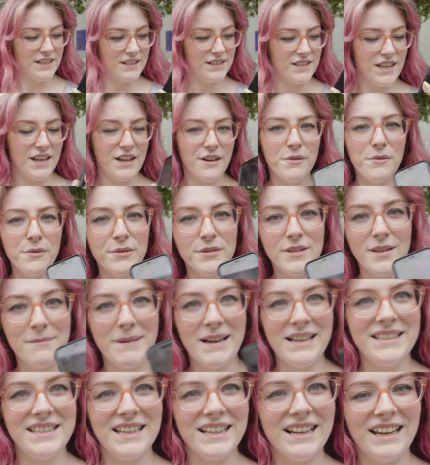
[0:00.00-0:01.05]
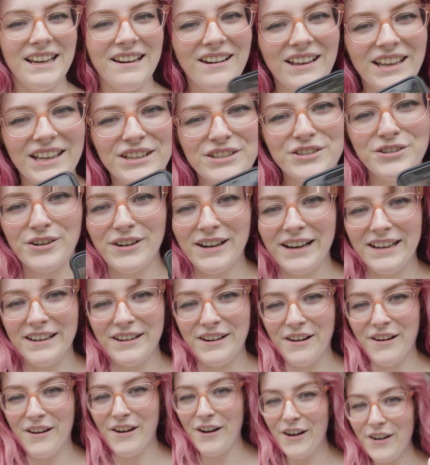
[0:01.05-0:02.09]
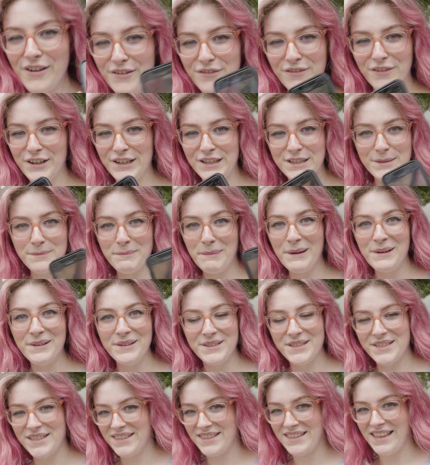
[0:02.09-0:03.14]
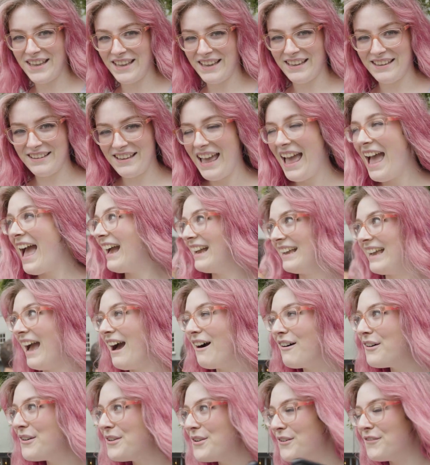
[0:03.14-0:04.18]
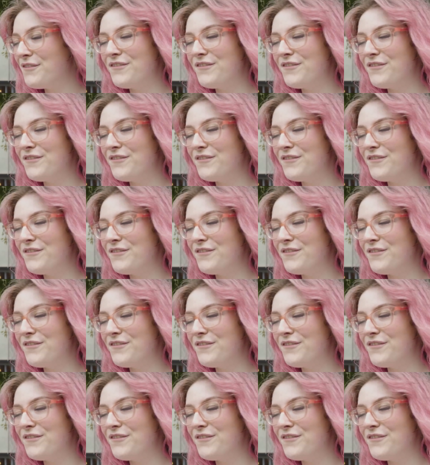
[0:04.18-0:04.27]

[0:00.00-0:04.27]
is they automatically like try and overexpose the heck out of your